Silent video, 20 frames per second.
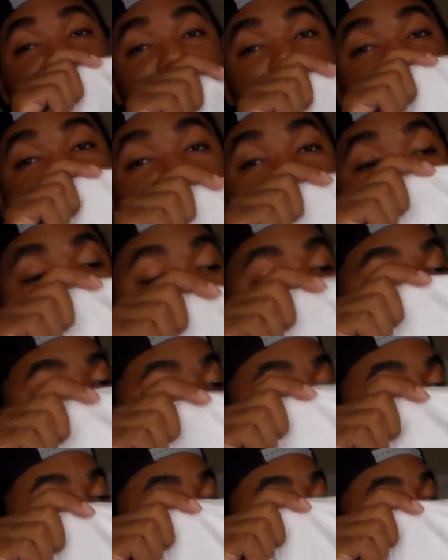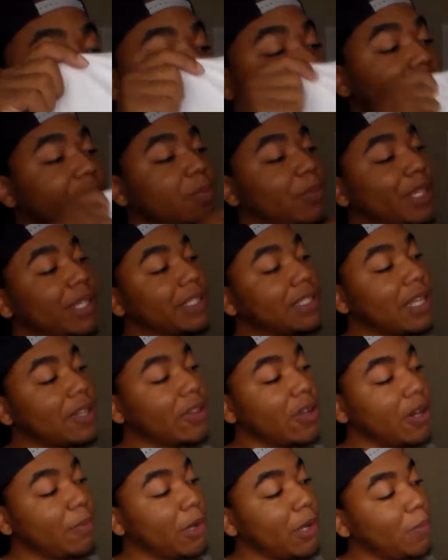this all white joint though is because I
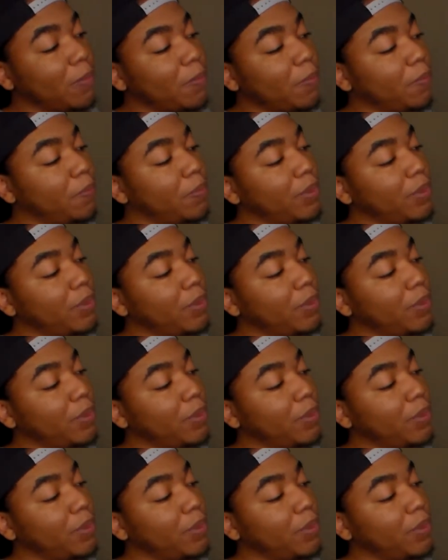thought about